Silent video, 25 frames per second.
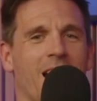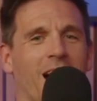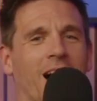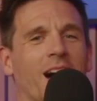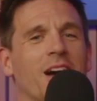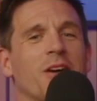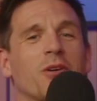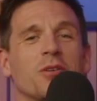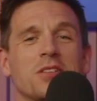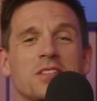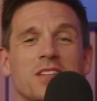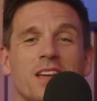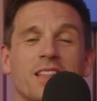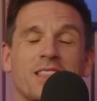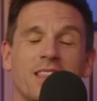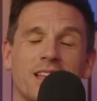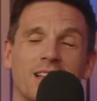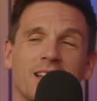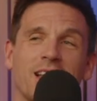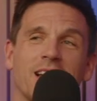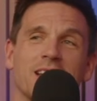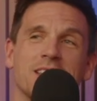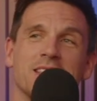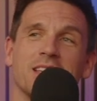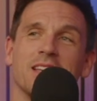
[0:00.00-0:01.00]
I also
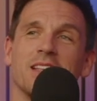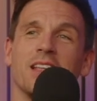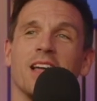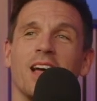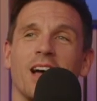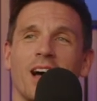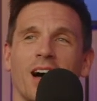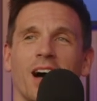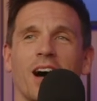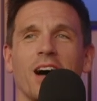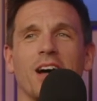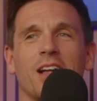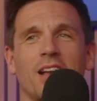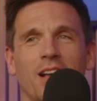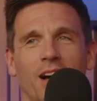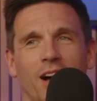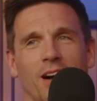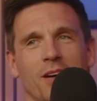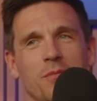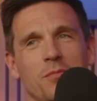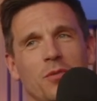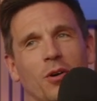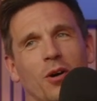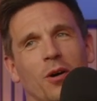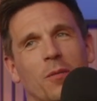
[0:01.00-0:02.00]
think
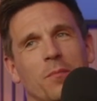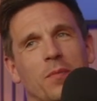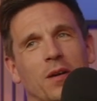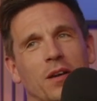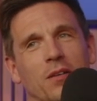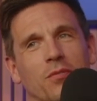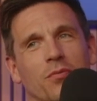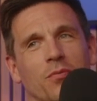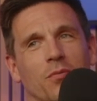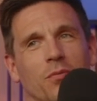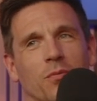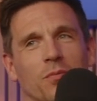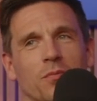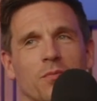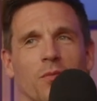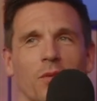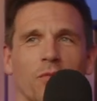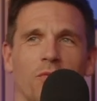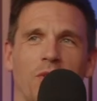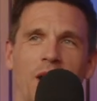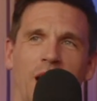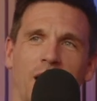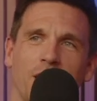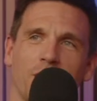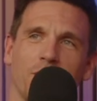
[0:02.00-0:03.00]
I'm not a big
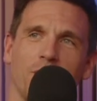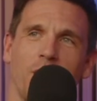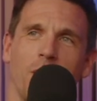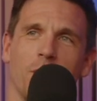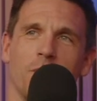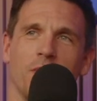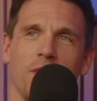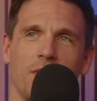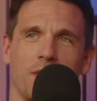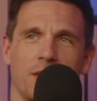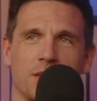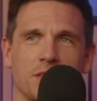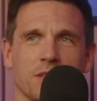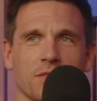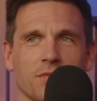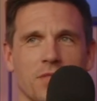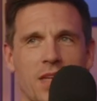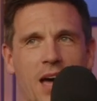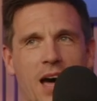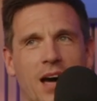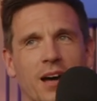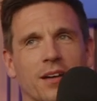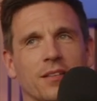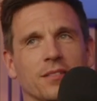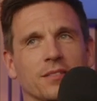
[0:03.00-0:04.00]
fan of I'm the this of
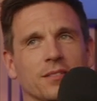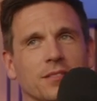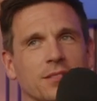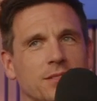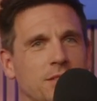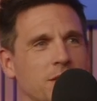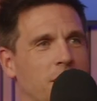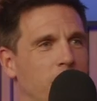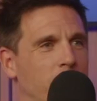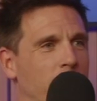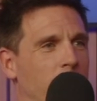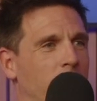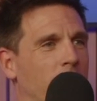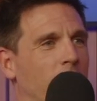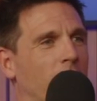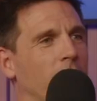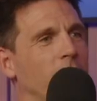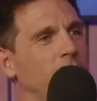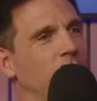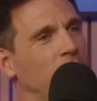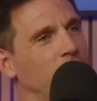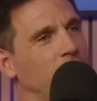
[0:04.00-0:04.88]
that type approach.